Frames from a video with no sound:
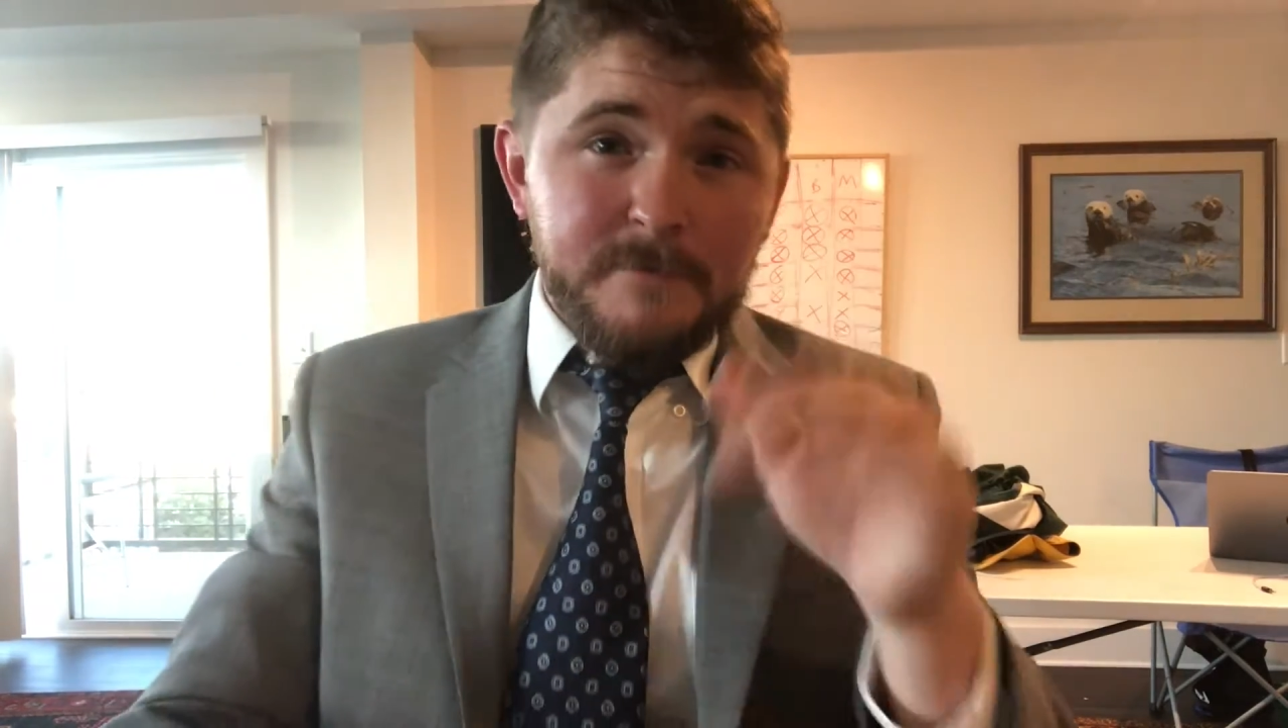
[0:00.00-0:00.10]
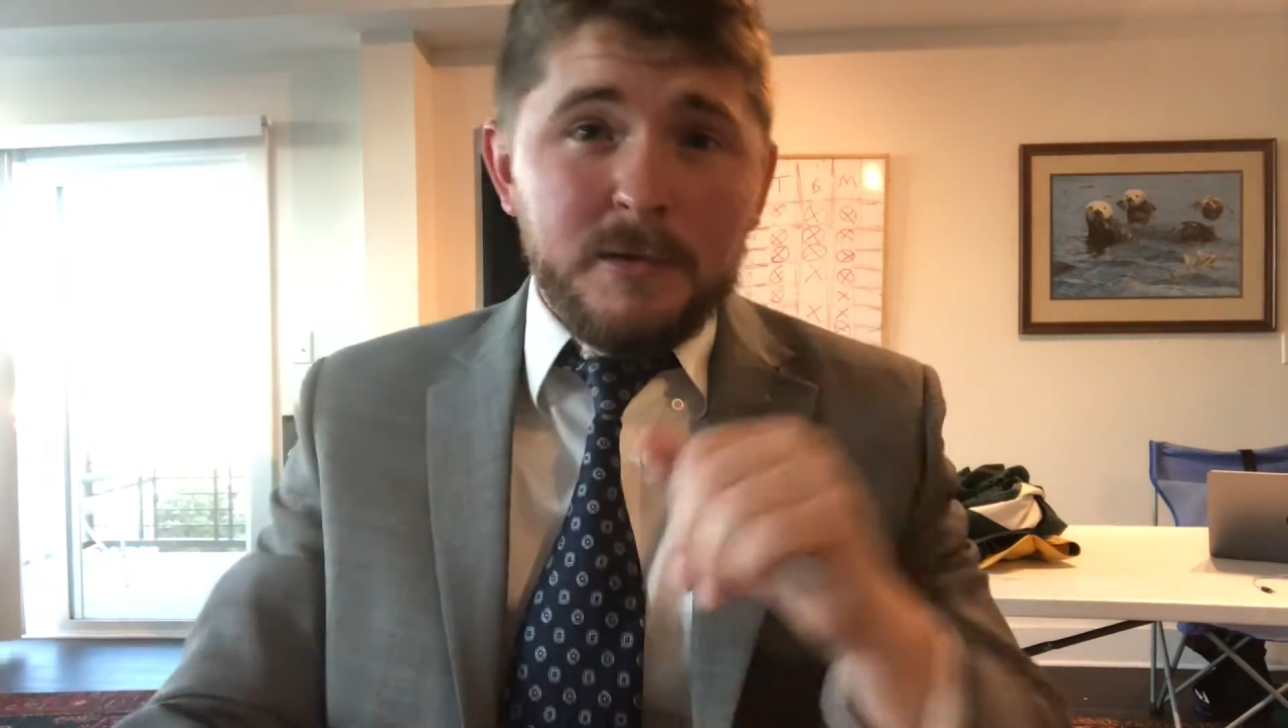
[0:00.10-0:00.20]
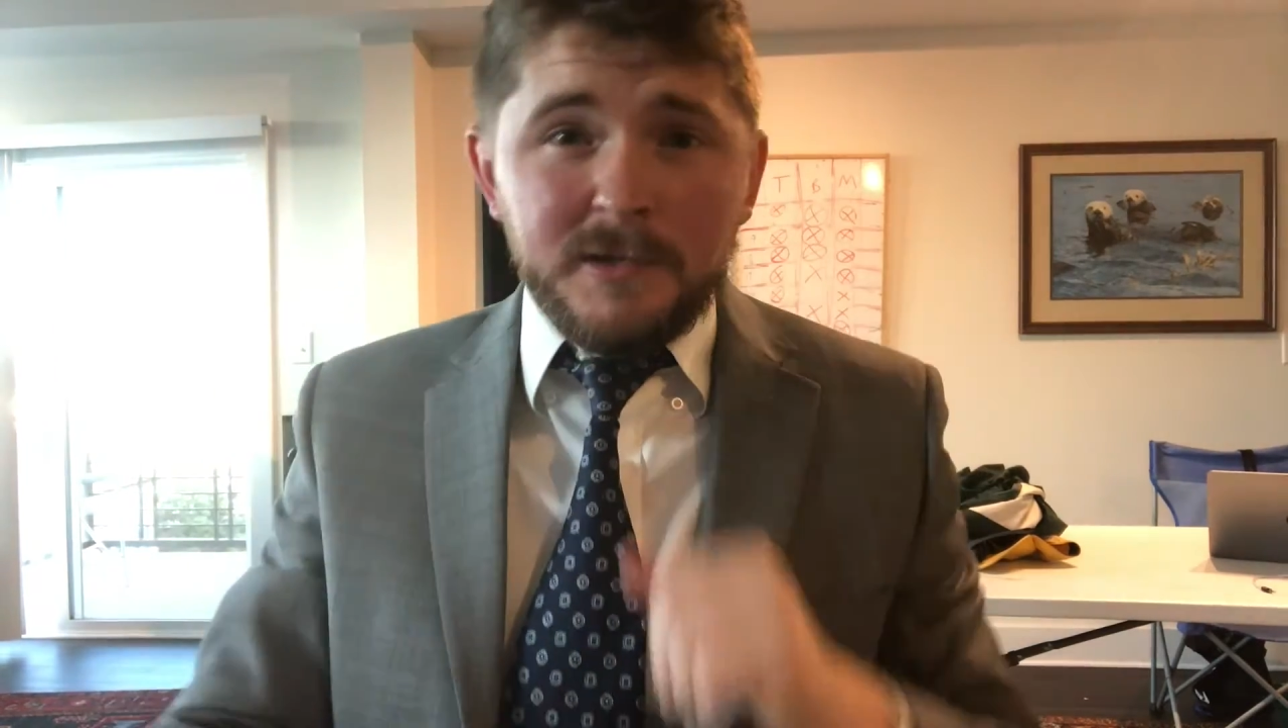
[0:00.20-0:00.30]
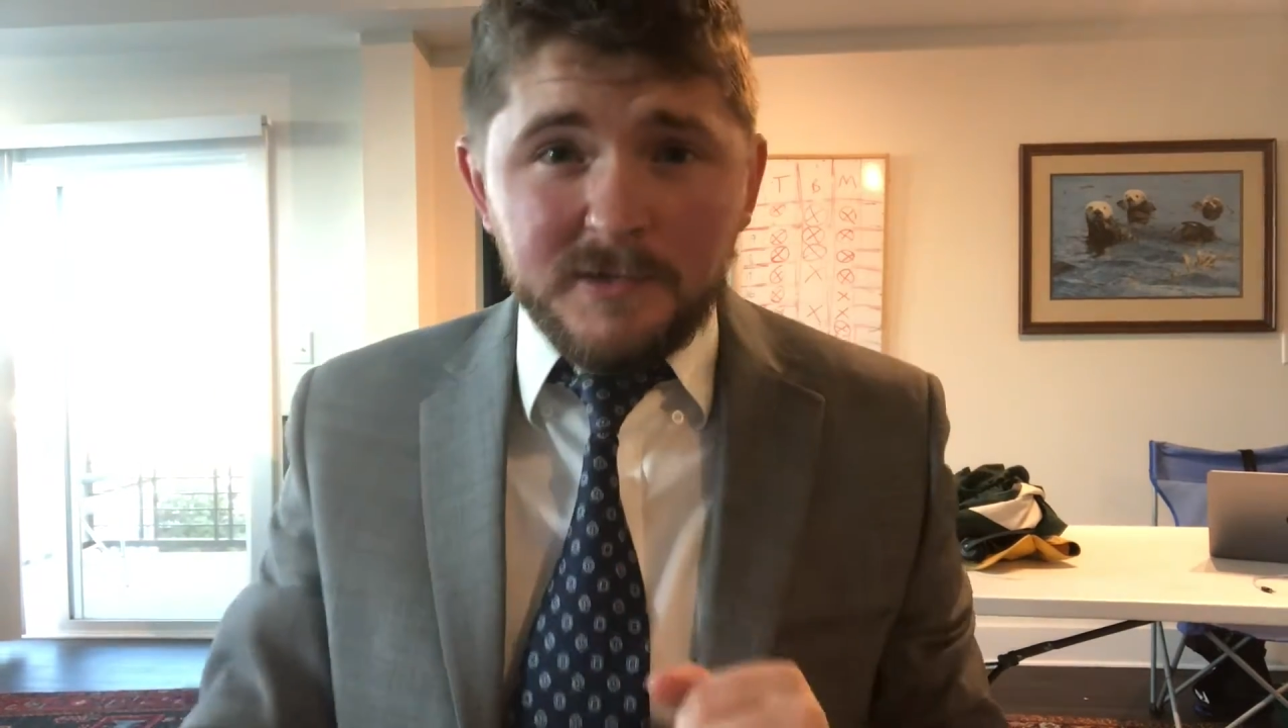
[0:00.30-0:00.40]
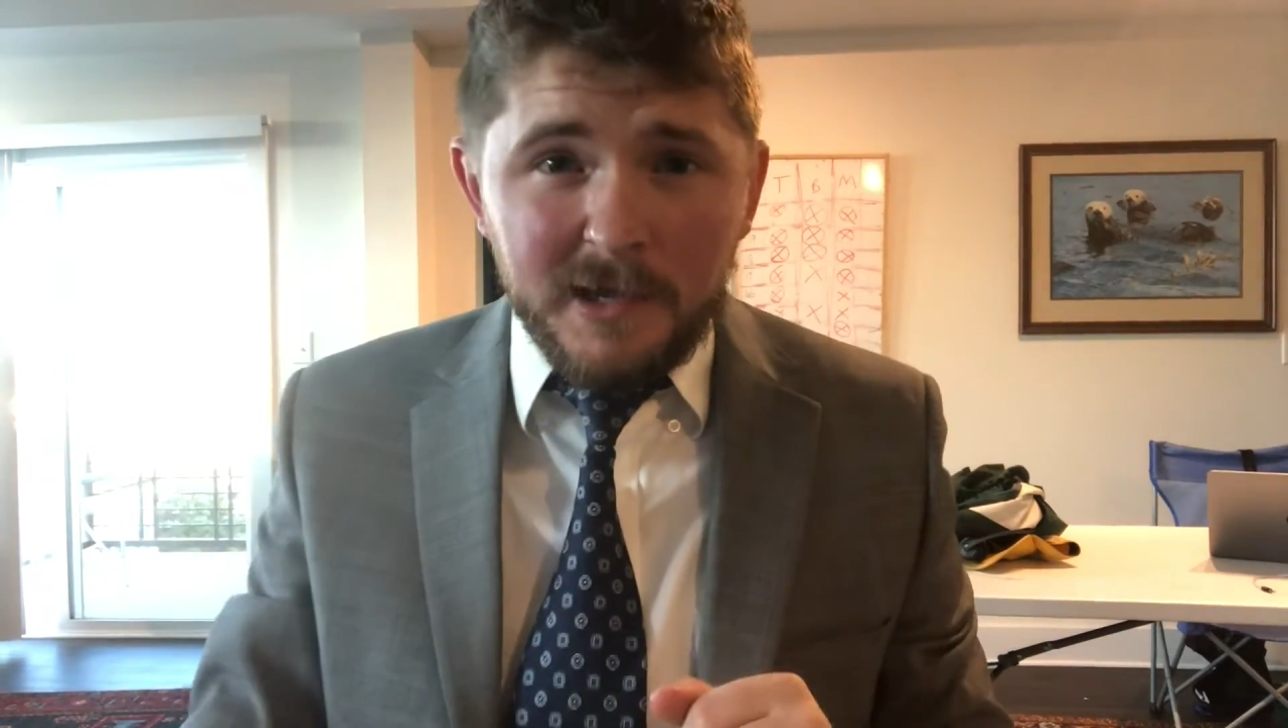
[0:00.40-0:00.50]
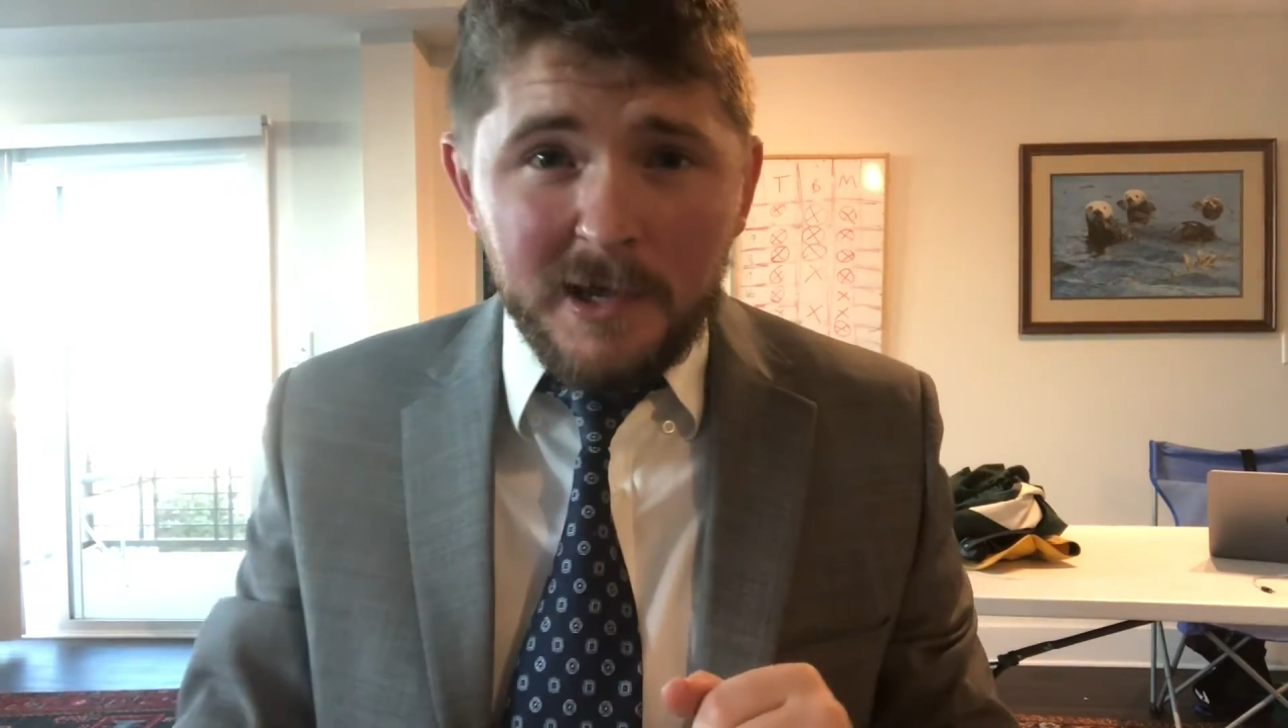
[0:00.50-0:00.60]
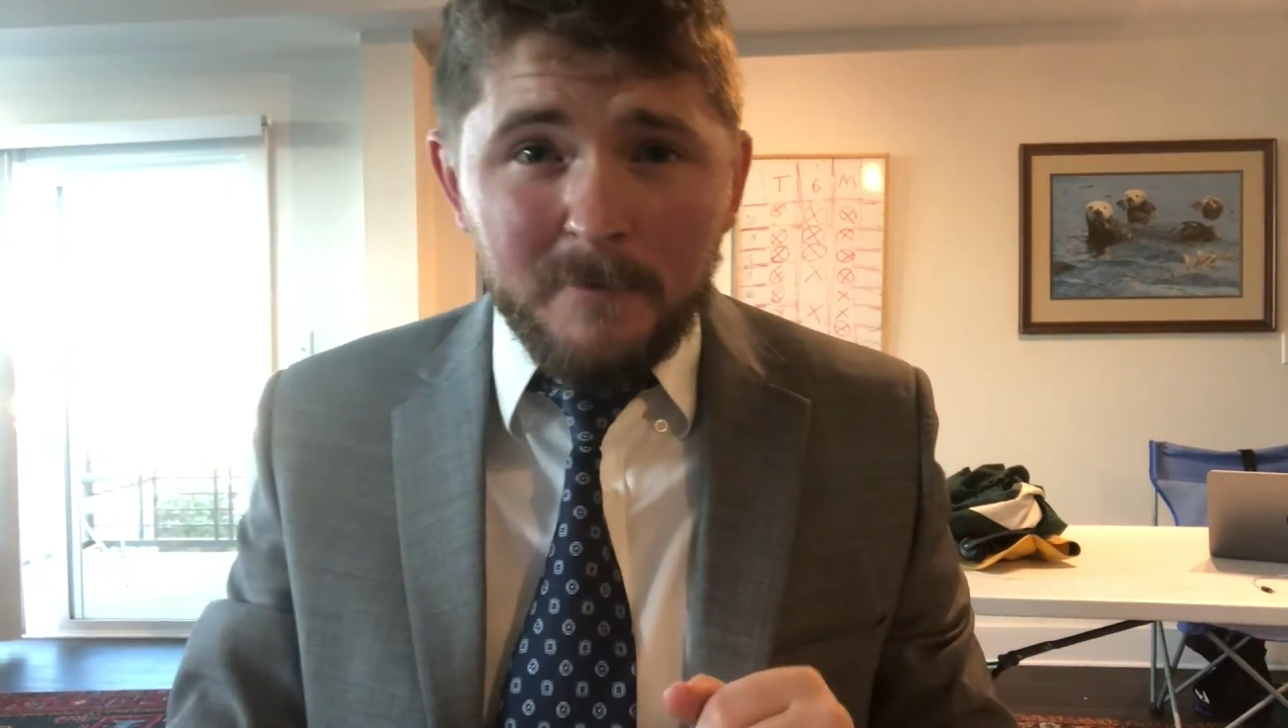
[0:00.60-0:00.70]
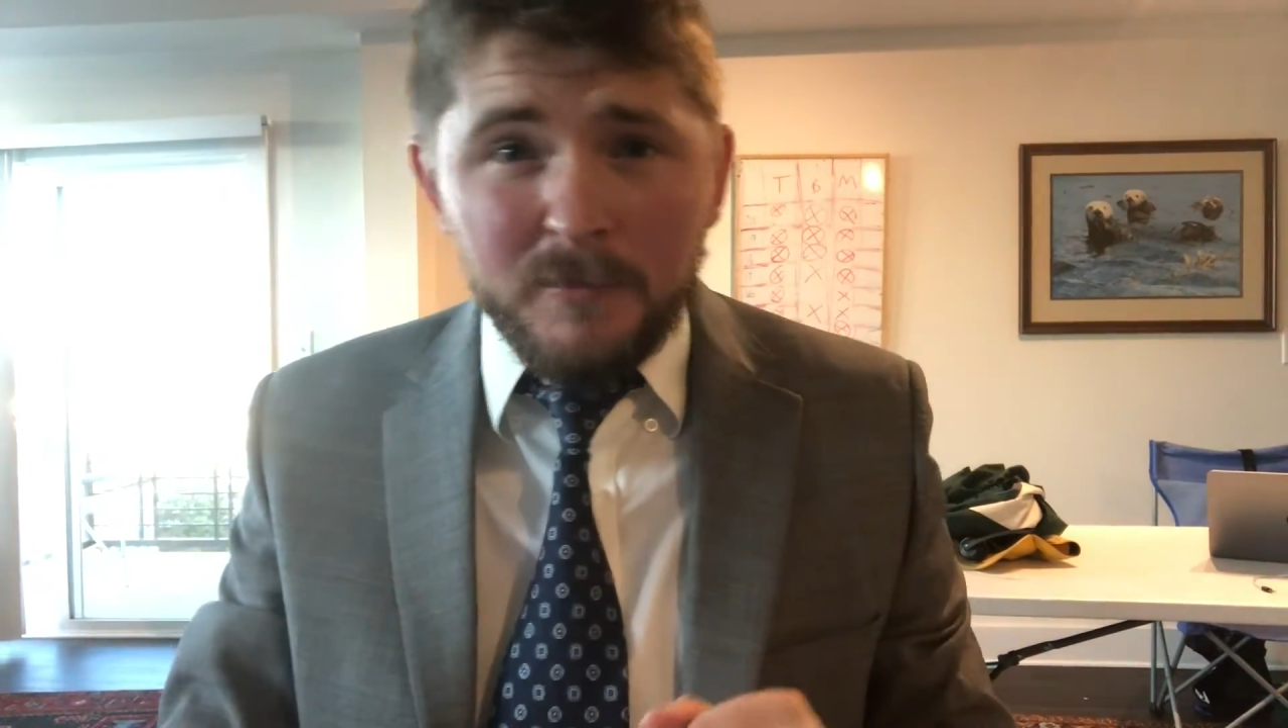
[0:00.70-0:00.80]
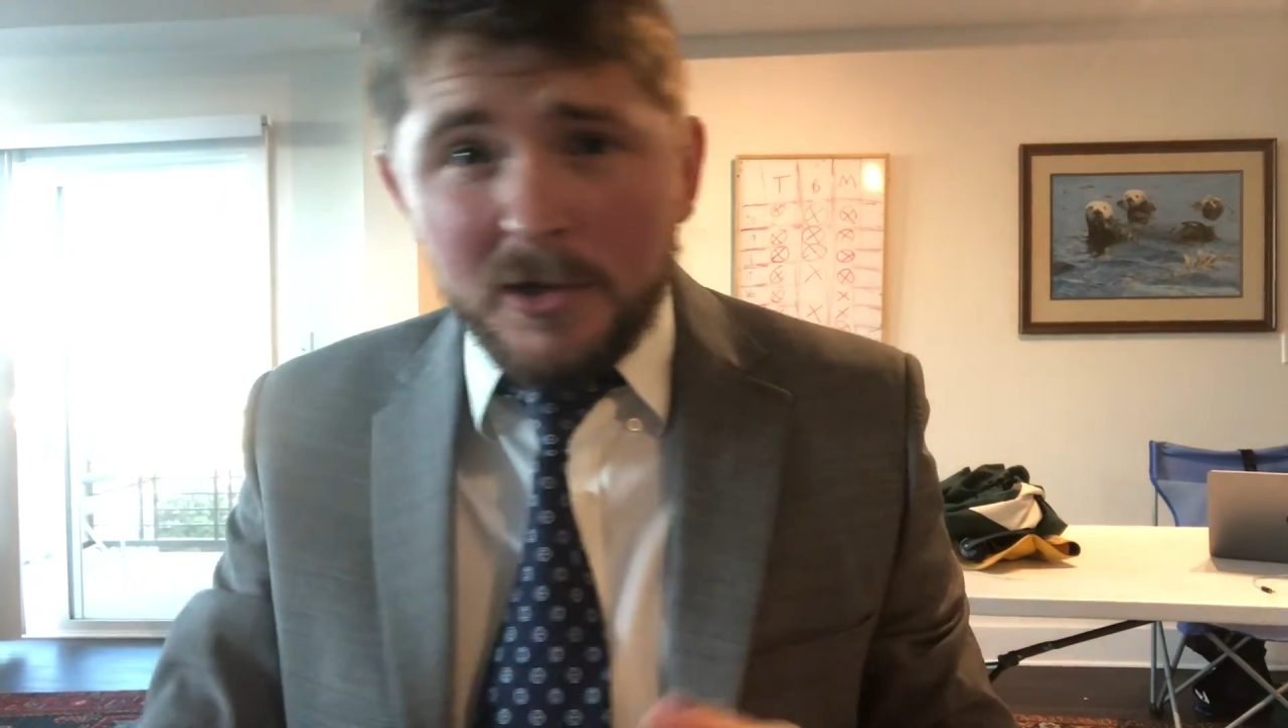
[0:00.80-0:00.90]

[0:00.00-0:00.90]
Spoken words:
must say,